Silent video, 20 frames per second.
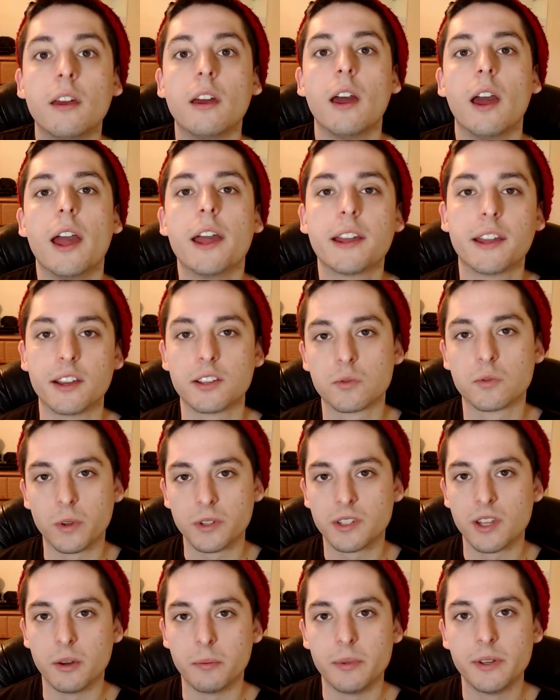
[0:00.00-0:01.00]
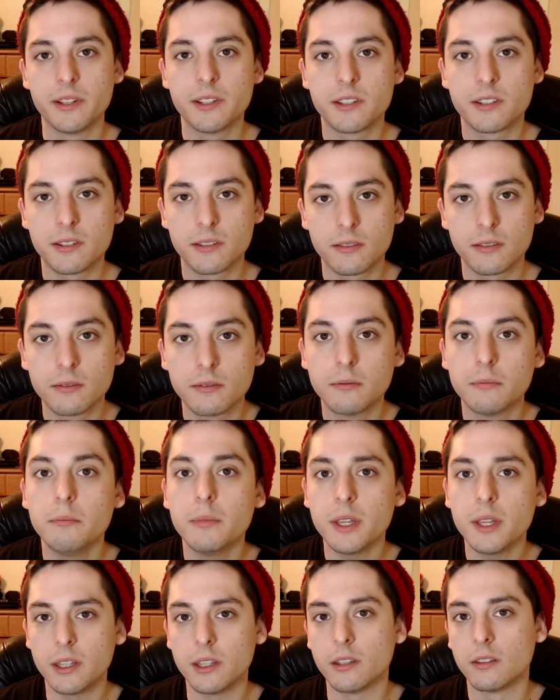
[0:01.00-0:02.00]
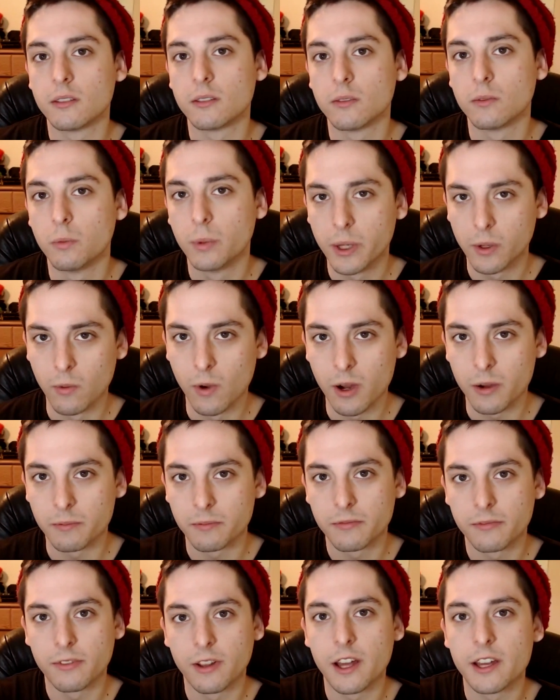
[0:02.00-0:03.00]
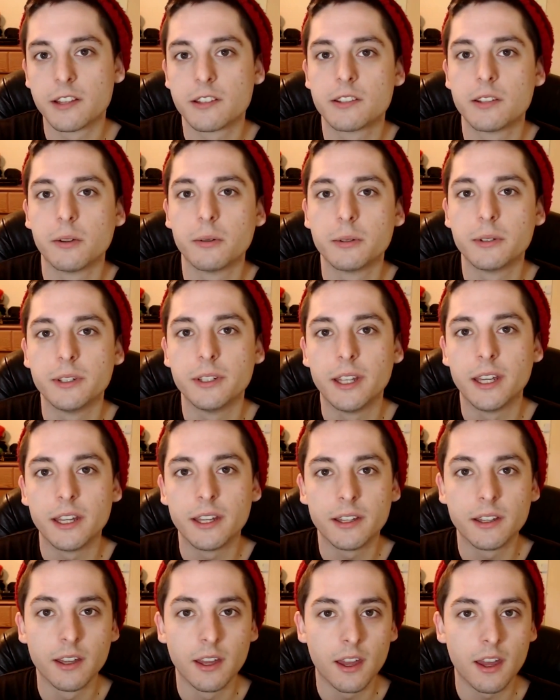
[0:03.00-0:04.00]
Hey guys, what's up? It's me, Wigwam, flying solo today.